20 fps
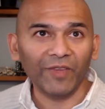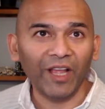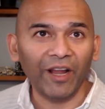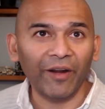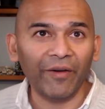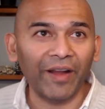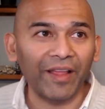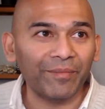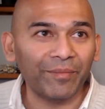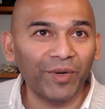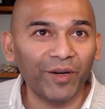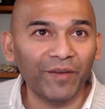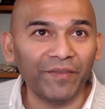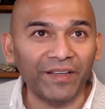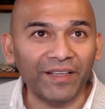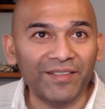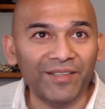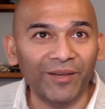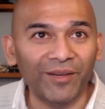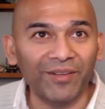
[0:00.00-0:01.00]
All right,
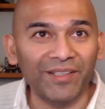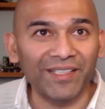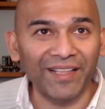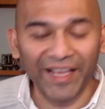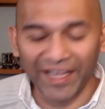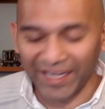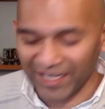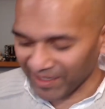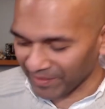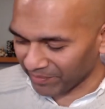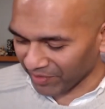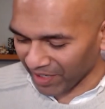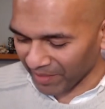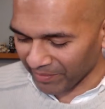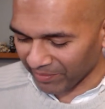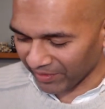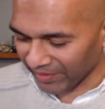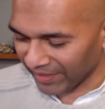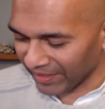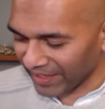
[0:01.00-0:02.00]
perfect. So it's lined up
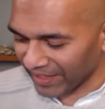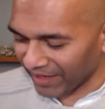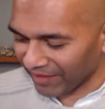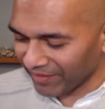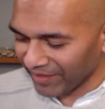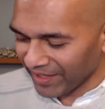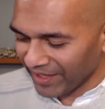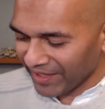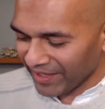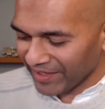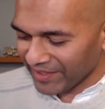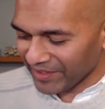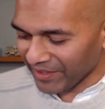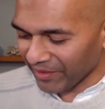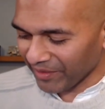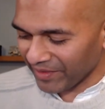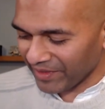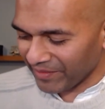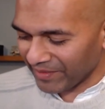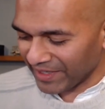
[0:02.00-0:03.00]
properly. Now,
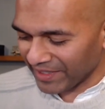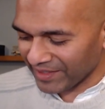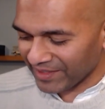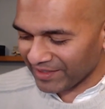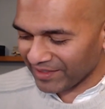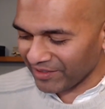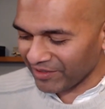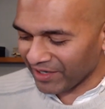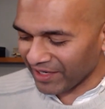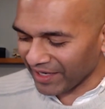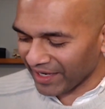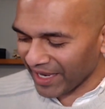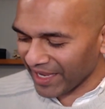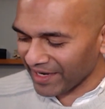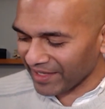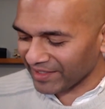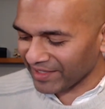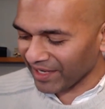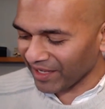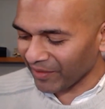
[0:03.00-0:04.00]
so you can kind
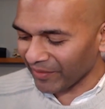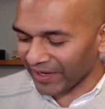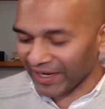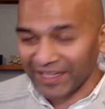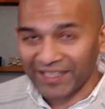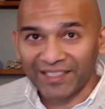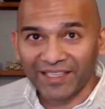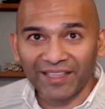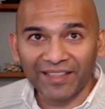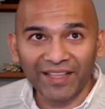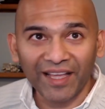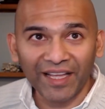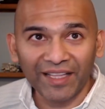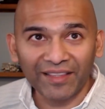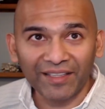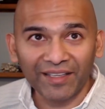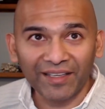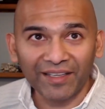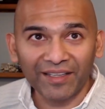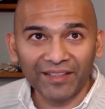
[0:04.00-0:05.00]
of tell when I did that,
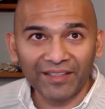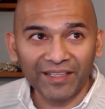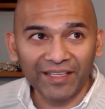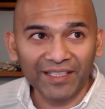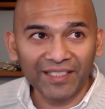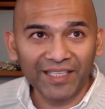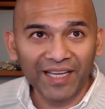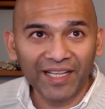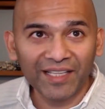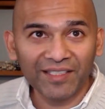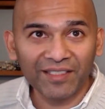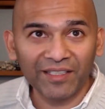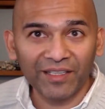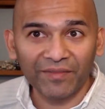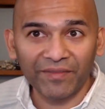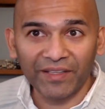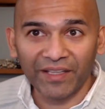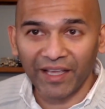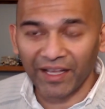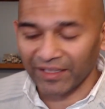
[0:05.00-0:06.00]
the intensity
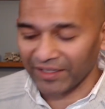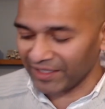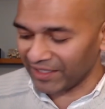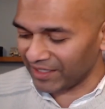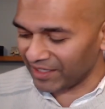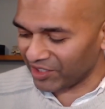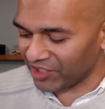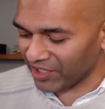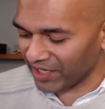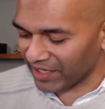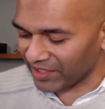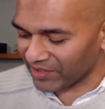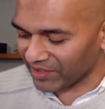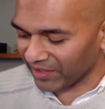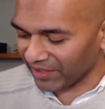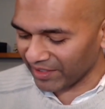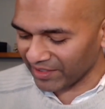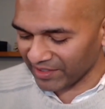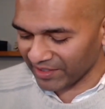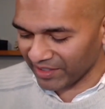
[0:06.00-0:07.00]
of the LED changed. So
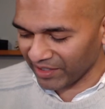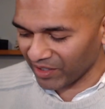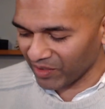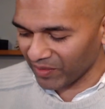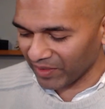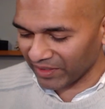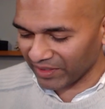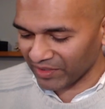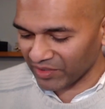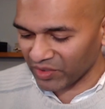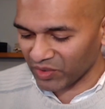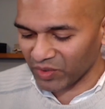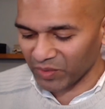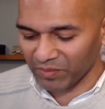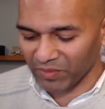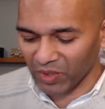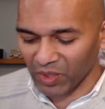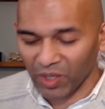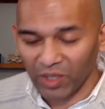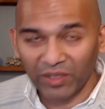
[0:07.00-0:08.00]
let's go with the
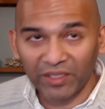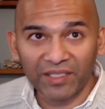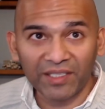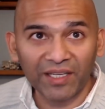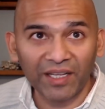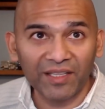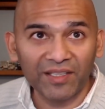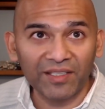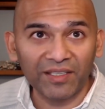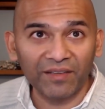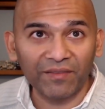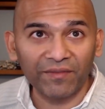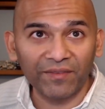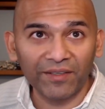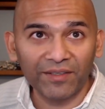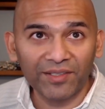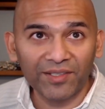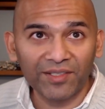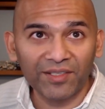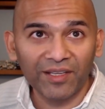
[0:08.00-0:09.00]
small intensity
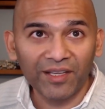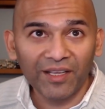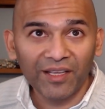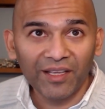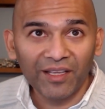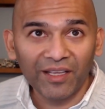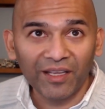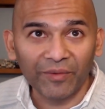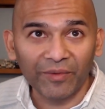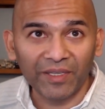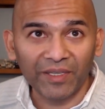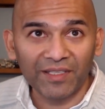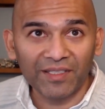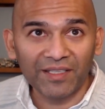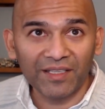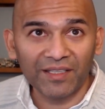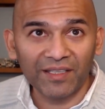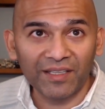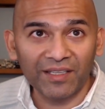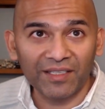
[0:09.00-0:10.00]
first, and we can
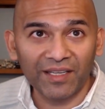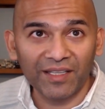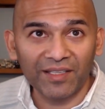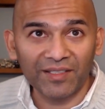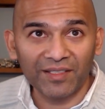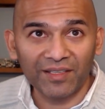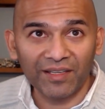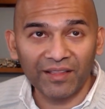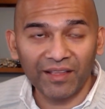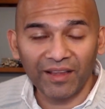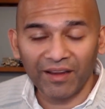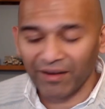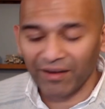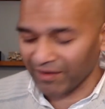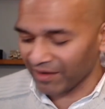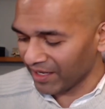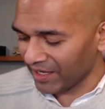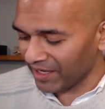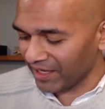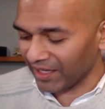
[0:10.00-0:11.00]
see the intensity there.
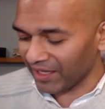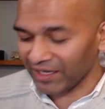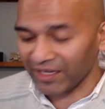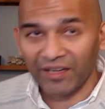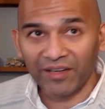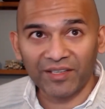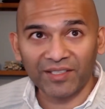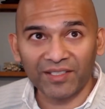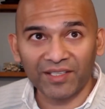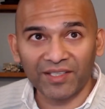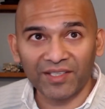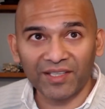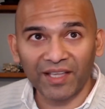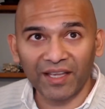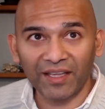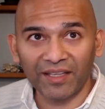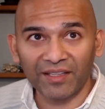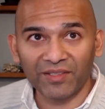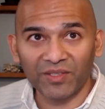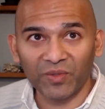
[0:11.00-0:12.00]
And here's the
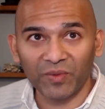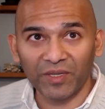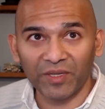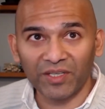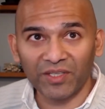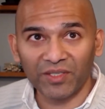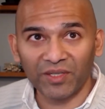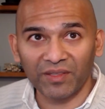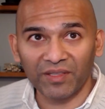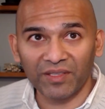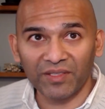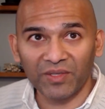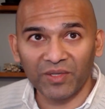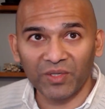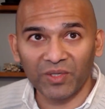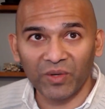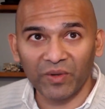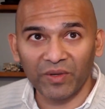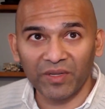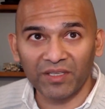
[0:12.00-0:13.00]
second switch. So this is
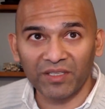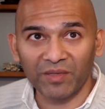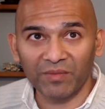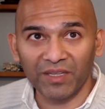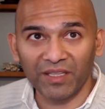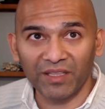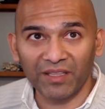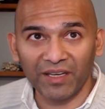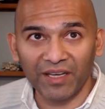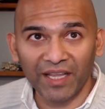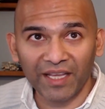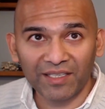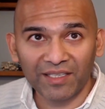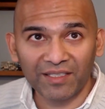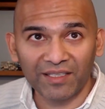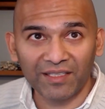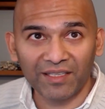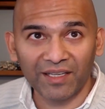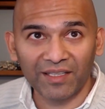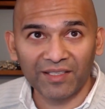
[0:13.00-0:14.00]
going to be the next
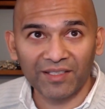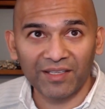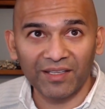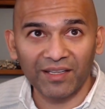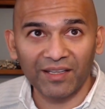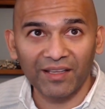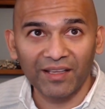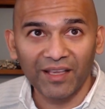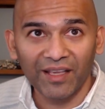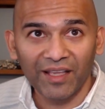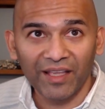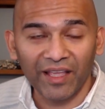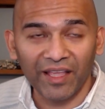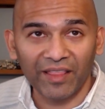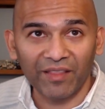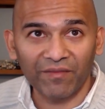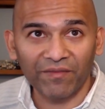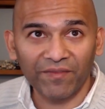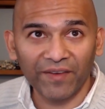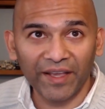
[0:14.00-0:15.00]
intensity, and
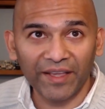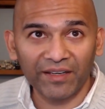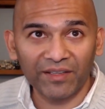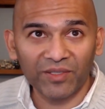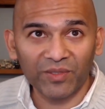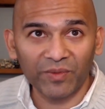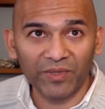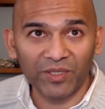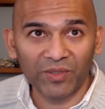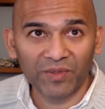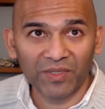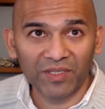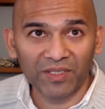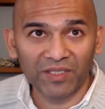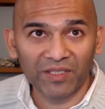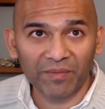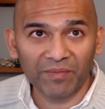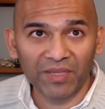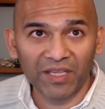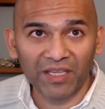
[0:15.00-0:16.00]
the final switch, which is
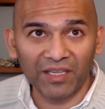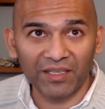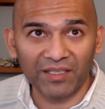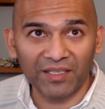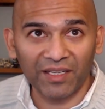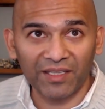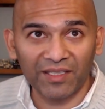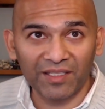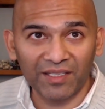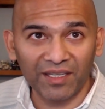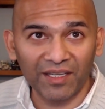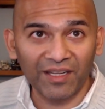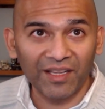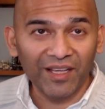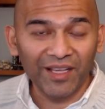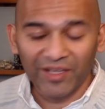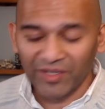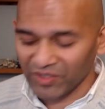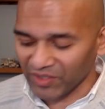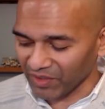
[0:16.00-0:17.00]
the peak intensity.
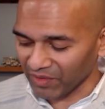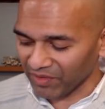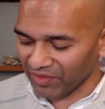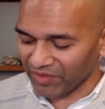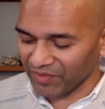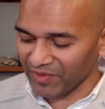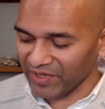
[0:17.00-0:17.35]
So 3